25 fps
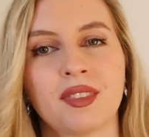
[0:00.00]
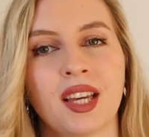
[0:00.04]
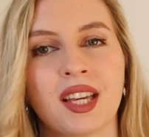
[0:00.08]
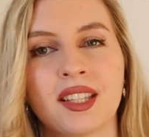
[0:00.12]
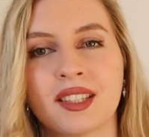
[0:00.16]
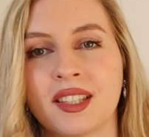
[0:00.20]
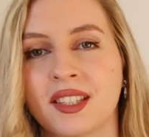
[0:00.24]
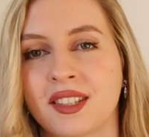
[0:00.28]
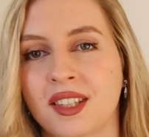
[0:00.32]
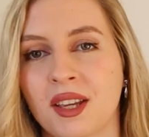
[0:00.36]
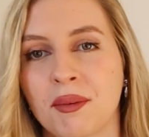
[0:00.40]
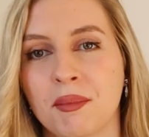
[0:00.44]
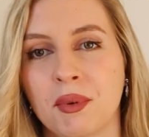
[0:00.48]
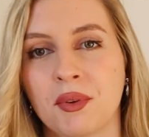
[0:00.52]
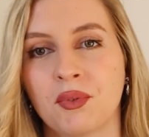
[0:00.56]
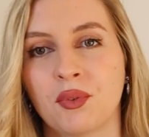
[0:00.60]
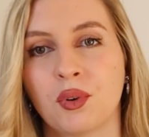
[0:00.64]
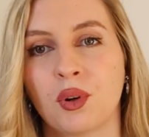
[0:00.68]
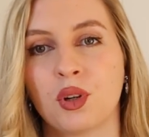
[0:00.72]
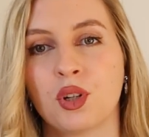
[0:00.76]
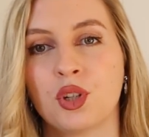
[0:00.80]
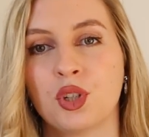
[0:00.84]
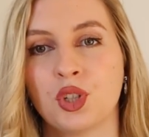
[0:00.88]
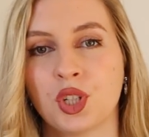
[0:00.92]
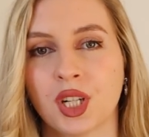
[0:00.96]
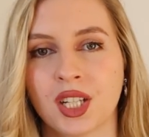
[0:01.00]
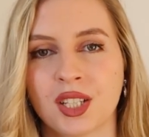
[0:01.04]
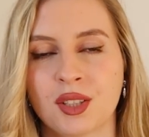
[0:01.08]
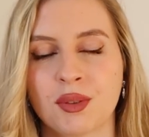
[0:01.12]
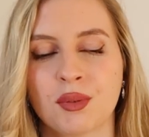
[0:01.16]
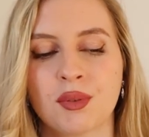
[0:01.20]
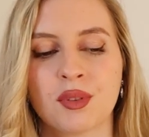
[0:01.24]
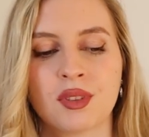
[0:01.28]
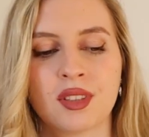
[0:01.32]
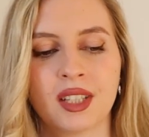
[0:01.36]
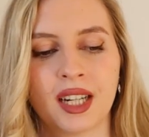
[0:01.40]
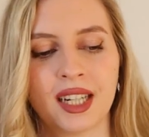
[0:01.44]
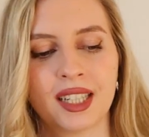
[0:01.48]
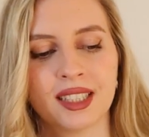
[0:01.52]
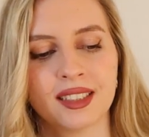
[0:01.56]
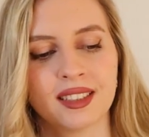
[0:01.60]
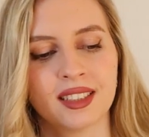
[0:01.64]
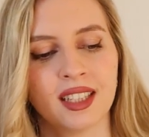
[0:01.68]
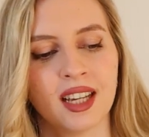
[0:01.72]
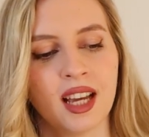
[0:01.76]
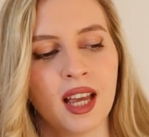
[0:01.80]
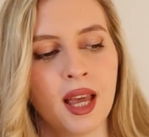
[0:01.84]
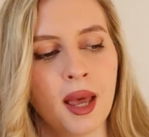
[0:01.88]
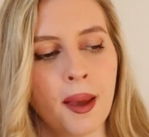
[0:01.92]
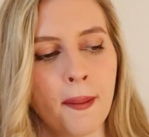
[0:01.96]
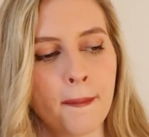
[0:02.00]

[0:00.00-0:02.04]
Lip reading: as I said before, just to start.